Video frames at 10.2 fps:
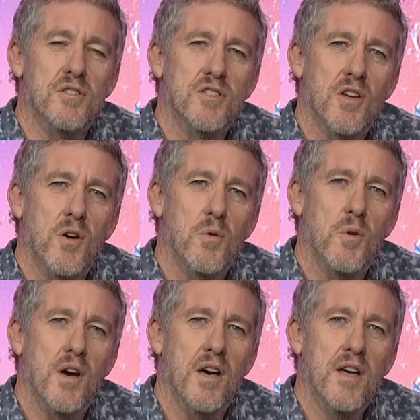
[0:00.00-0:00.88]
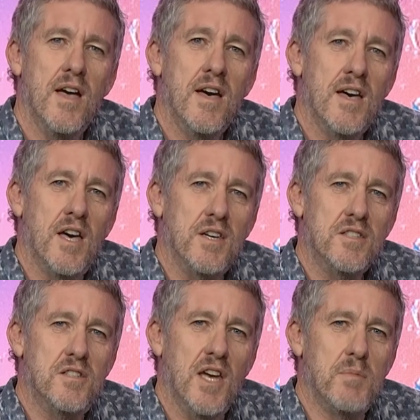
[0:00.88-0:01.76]
So I
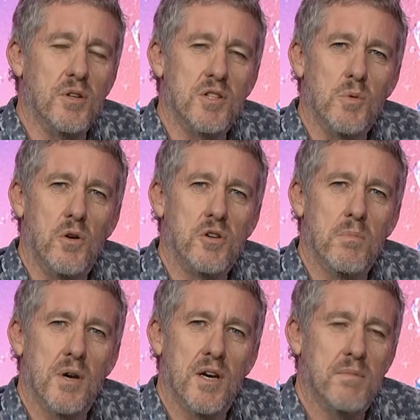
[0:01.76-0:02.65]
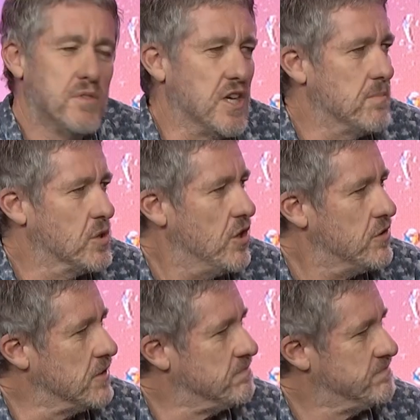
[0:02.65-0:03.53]
guess today, please welcome Kian
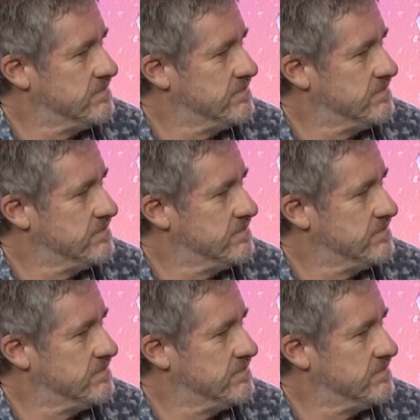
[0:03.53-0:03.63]
McLaughlin.